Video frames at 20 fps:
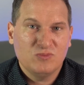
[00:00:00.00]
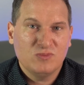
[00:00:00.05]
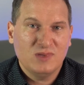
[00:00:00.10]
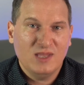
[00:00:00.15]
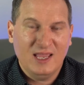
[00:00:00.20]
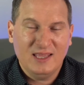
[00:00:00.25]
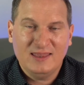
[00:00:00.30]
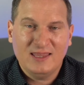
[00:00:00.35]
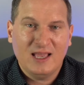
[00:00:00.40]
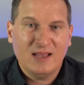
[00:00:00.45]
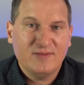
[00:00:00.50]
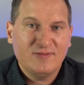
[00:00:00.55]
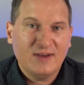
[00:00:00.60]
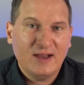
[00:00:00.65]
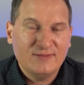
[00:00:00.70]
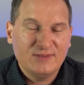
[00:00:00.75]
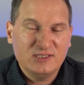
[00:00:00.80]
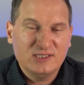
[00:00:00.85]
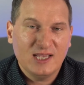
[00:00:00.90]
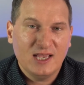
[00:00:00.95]
hit that
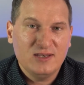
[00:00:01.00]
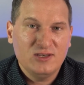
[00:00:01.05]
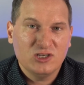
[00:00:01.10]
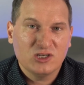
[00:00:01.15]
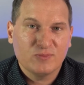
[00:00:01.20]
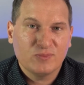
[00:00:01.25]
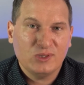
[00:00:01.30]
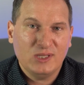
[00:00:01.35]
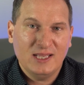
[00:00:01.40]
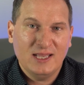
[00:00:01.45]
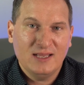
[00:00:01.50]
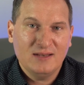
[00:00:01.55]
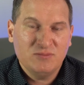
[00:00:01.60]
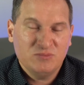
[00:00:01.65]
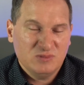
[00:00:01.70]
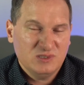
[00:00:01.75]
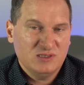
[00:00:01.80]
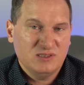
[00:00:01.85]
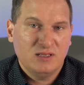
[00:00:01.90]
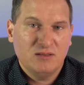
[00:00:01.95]
five to ten year plan,
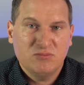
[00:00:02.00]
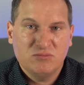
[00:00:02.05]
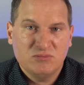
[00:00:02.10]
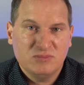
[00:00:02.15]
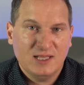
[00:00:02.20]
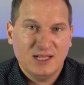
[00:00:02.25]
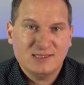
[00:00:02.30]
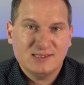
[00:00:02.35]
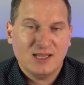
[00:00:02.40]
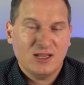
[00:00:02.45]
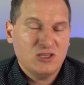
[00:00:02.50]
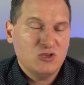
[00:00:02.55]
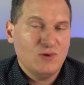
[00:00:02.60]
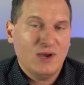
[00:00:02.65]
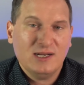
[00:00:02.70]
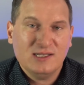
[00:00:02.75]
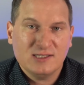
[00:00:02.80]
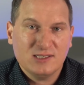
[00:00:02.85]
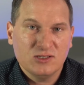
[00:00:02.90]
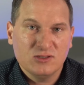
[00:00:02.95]
and then that's how you
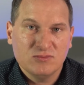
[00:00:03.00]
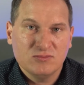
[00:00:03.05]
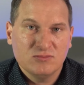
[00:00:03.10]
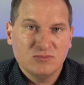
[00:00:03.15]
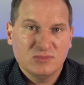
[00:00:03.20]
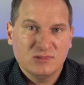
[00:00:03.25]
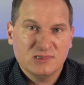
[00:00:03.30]
execute.